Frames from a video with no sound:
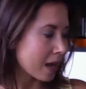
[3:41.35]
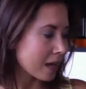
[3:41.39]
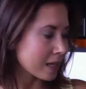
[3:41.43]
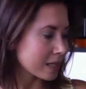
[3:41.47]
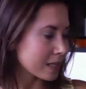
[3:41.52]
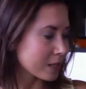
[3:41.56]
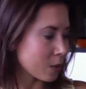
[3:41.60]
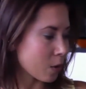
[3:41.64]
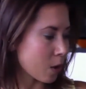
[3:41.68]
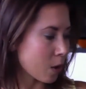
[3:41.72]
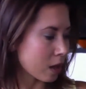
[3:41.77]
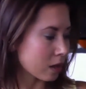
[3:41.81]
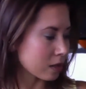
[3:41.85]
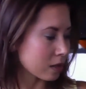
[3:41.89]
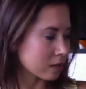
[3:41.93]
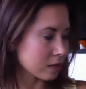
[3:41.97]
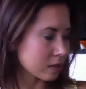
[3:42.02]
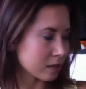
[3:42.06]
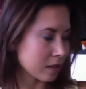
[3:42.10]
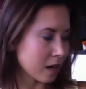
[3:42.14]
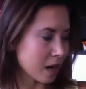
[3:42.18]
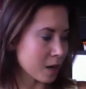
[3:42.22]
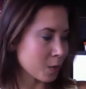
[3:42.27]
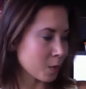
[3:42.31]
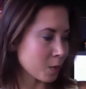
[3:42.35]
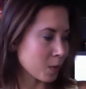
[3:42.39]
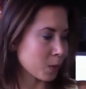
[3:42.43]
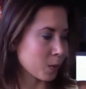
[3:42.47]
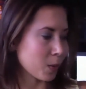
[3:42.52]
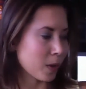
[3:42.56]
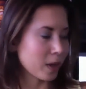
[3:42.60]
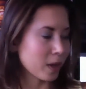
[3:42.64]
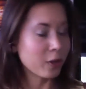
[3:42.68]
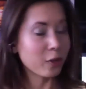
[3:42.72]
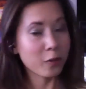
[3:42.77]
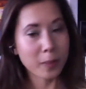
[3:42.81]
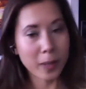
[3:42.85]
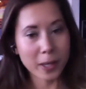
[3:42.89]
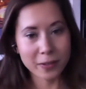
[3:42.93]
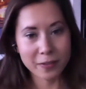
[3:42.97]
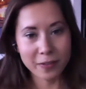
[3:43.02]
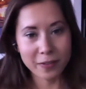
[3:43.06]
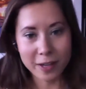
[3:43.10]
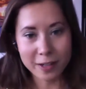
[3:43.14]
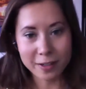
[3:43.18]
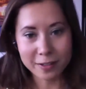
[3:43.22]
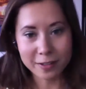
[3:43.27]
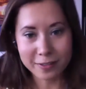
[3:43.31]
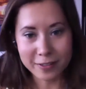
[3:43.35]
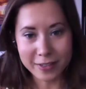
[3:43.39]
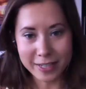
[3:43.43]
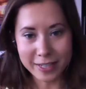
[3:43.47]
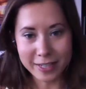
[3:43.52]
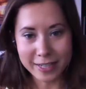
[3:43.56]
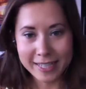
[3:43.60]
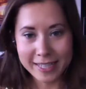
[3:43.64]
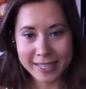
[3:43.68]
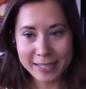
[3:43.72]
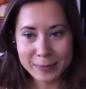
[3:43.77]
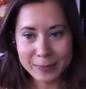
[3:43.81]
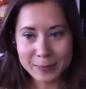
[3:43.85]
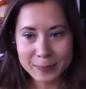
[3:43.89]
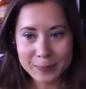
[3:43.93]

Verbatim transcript: So I'll start with one of my favorites.